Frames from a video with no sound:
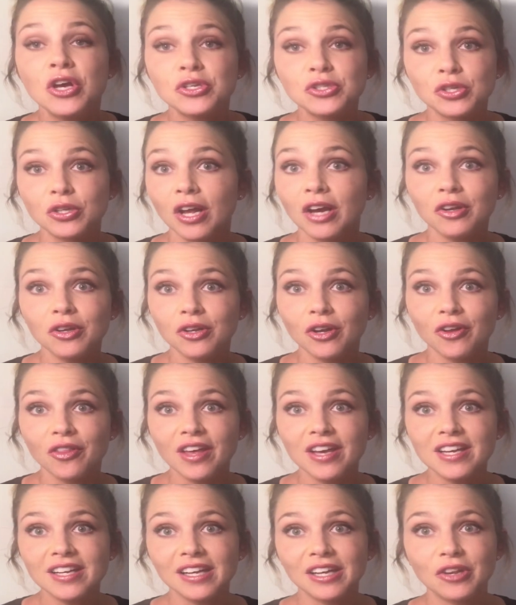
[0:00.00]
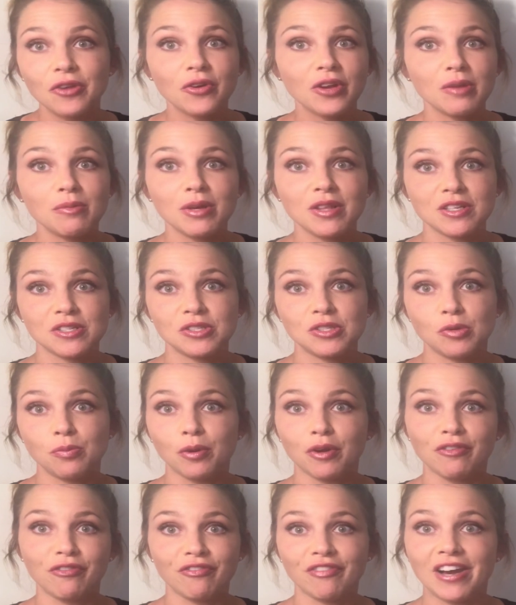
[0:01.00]
So now you know that, and you can be the
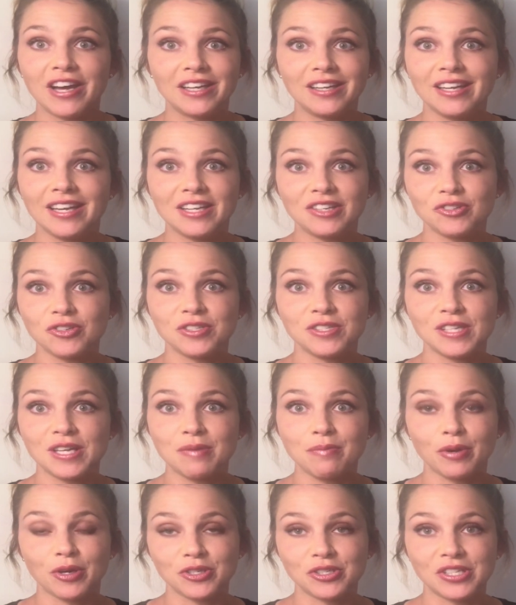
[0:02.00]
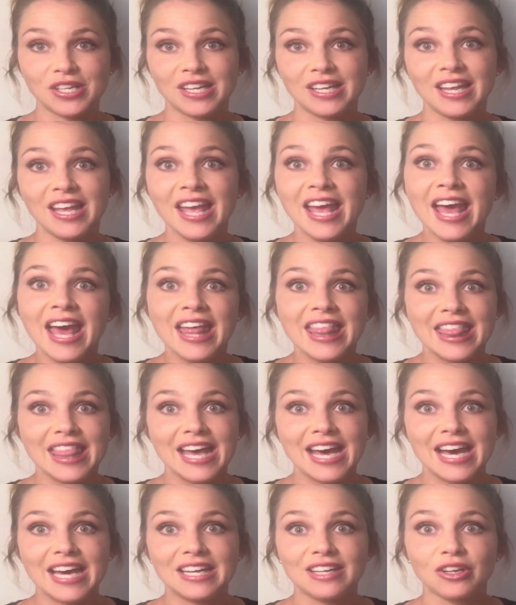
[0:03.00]
super fun, interesting person
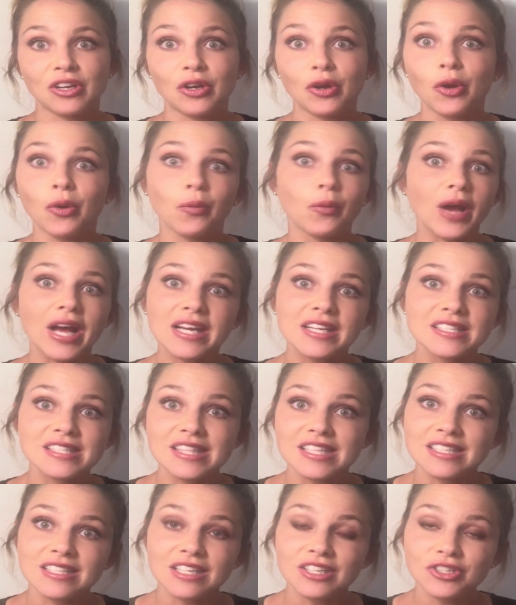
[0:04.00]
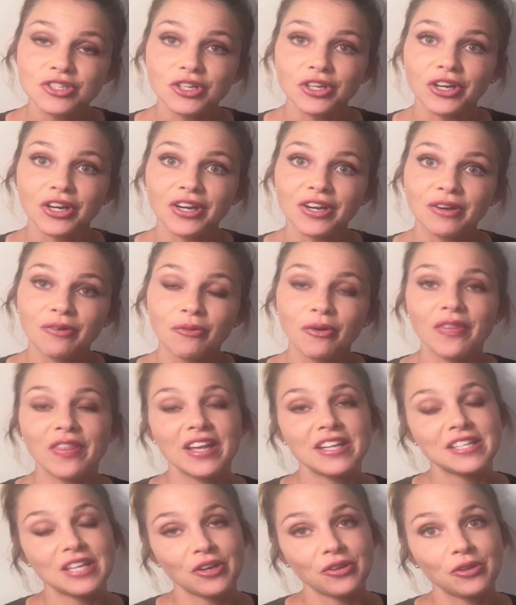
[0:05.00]
that corrects the teacher when
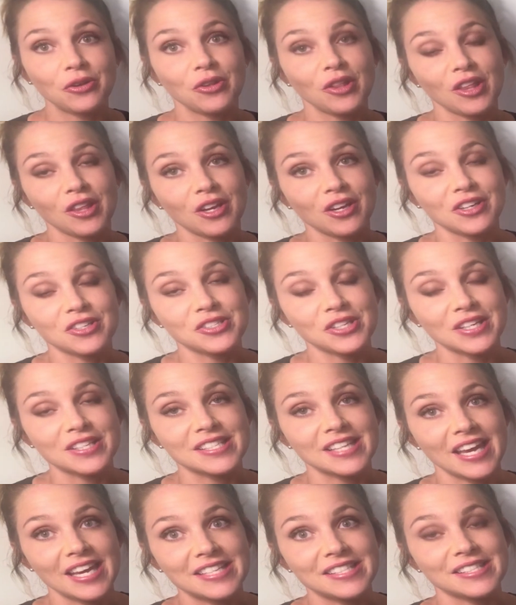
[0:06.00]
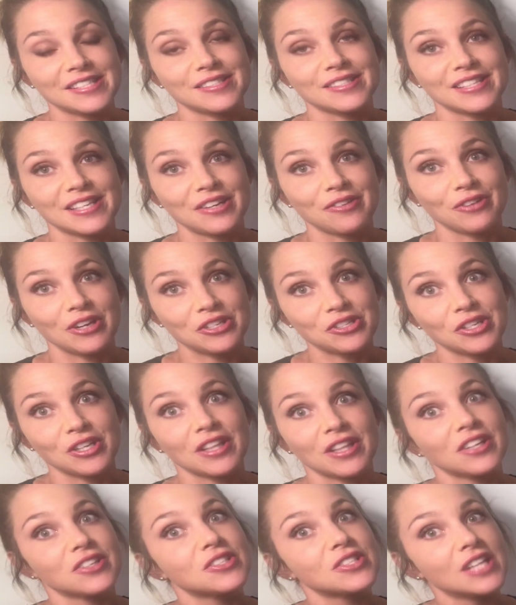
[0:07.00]
they tell you that there are six cases in Russian.
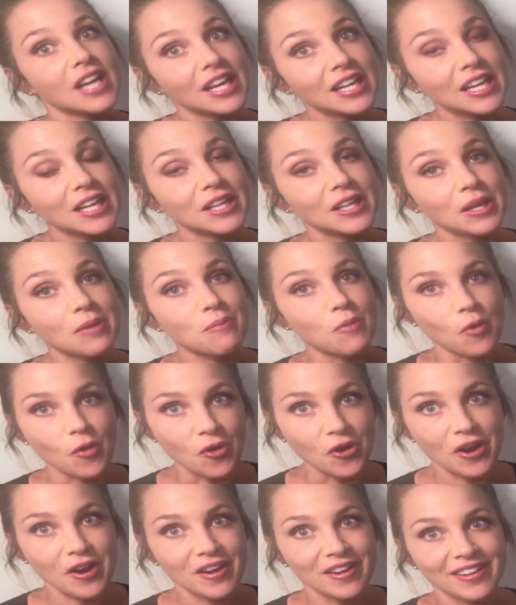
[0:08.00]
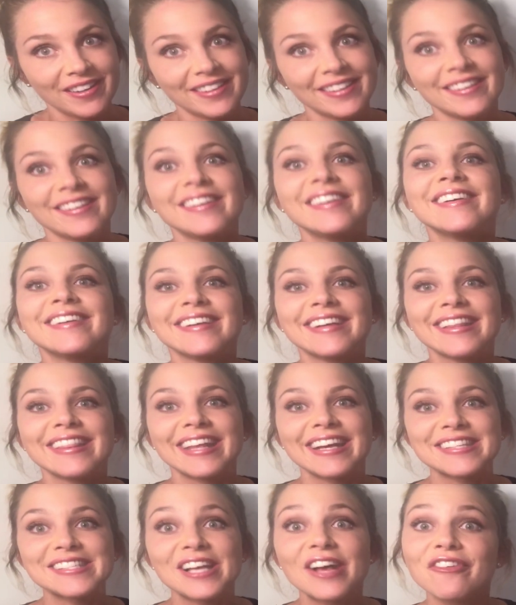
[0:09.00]
There's technically more.
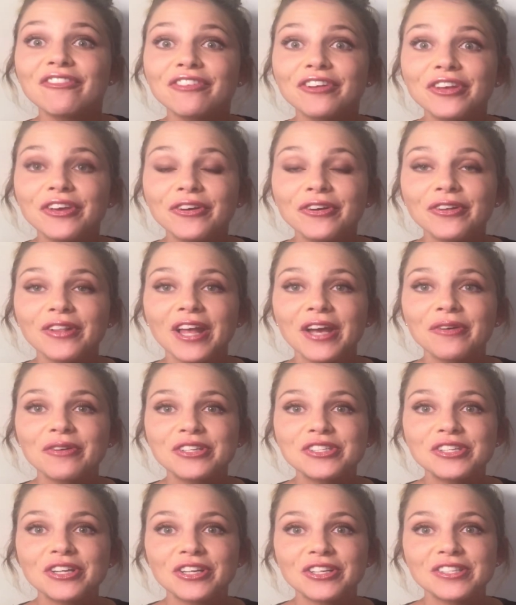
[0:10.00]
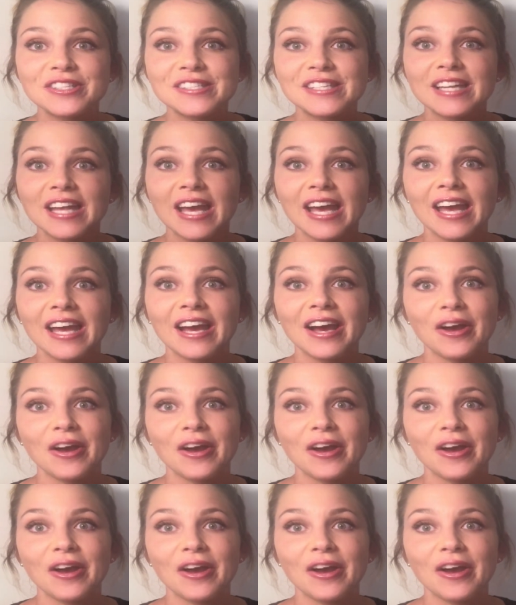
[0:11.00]
That's all for you, language nerds, today.